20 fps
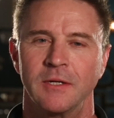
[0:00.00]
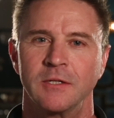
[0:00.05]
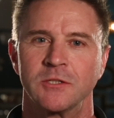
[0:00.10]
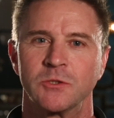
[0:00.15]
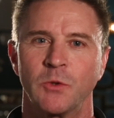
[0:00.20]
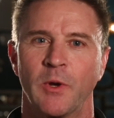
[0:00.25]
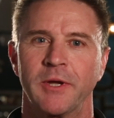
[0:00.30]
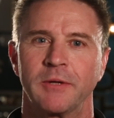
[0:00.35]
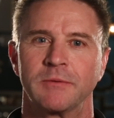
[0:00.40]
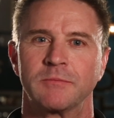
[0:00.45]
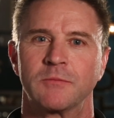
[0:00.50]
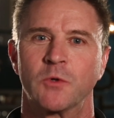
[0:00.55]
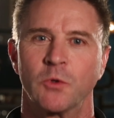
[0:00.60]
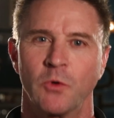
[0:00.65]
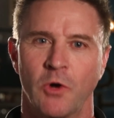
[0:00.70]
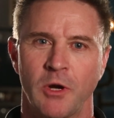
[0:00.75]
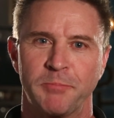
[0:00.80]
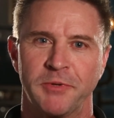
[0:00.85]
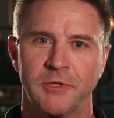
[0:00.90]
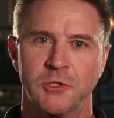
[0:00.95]
So I
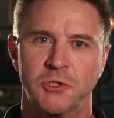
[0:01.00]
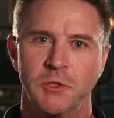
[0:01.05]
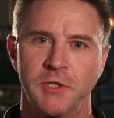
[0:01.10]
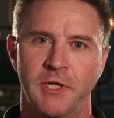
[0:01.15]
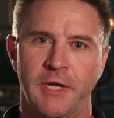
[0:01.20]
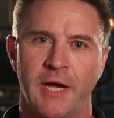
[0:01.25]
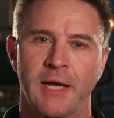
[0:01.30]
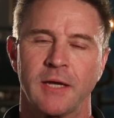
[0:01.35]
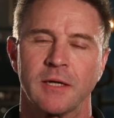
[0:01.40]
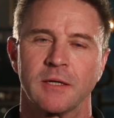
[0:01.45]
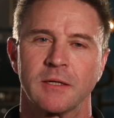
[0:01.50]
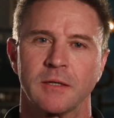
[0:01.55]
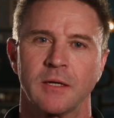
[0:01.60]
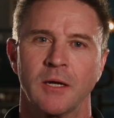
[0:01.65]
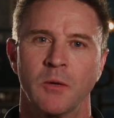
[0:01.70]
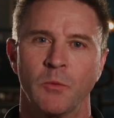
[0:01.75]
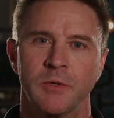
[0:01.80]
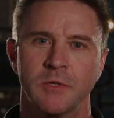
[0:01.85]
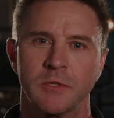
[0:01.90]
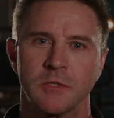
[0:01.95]
grew up in Chugiak.
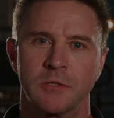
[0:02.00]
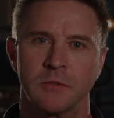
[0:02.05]
I went